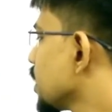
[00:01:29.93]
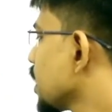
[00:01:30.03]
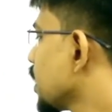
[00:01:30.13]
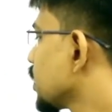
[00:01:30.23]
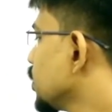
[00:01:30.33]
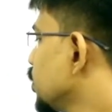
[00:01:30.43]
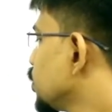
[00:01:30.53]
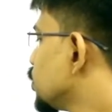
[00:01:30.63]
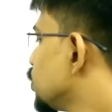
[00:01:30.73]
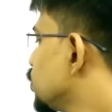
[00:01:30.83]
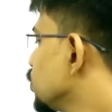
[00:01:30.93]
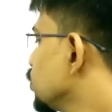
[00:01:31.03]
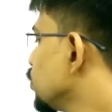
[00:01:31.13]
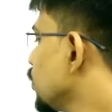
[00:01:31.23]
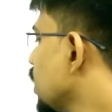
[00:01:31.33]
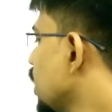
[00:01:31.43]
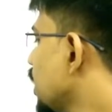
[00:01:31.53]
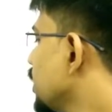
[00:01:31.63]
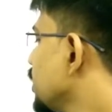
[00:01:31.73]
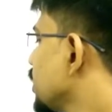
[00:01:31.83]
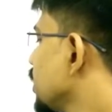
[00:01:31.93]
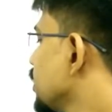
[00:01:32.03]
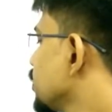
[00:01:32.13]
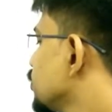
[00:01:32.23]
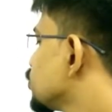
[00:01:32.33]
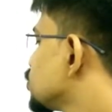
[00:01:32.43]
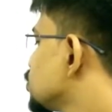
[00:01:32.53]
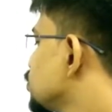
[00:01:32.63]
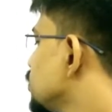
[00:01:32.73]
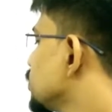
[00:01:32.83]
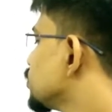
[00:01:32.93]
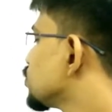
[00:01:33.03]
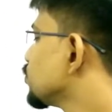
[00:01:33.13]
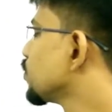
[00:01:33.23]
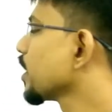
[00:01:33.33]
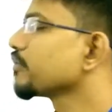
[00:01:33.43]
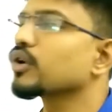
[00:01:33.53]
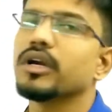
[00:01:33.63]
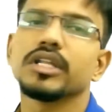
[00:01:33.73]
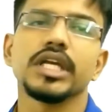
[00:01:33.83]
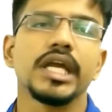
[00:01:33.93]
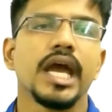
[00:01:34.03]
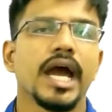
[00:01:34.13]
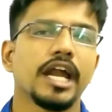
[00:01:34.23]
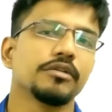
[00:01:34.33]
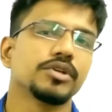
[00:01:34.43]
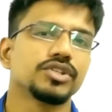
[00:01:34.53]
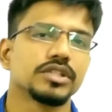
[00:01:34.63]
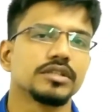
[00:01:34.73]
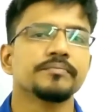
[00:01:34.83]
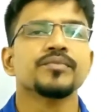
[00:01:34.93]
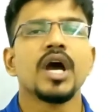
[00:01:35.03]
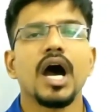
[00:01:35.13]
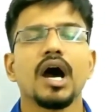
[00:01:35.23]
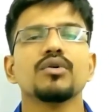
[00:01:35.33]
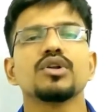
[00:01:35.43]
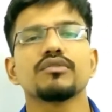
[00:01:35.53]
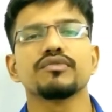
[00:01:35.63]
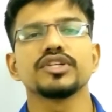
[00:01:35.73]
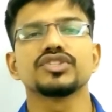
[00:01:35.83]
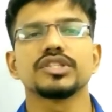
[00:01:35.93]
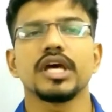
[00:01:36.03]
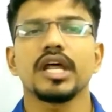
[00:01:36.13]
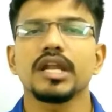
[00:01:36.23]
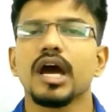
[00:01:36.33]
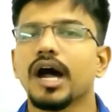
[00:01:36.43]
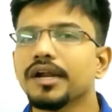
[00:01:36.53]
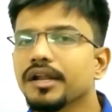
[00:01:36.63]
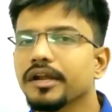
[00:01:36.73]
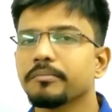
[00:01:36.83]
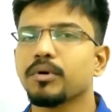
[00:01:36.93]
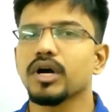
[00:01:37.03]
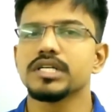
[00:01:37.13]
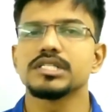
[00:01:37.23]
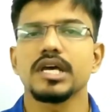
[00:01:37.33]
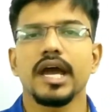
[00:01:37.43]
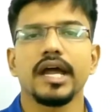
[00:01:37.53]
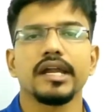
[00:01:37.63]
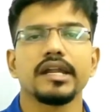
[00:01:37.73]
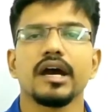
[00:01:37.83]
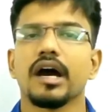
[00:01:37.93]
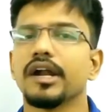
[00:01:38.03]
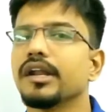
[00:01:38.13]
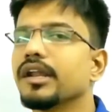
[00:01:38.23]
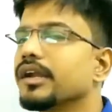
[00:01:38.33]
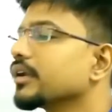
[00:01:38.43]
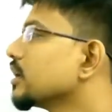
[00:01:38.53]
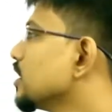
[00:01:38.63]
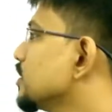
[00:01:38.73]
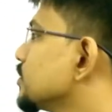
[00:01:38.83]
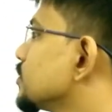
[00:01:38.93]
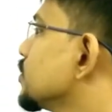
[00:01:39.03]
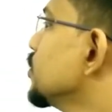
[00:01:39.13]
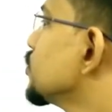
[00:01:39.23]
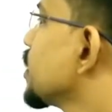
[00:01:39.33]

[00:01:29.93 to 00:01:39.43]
are 200 students who have got the admission, out of which there are 100 boys and 100 girls. So I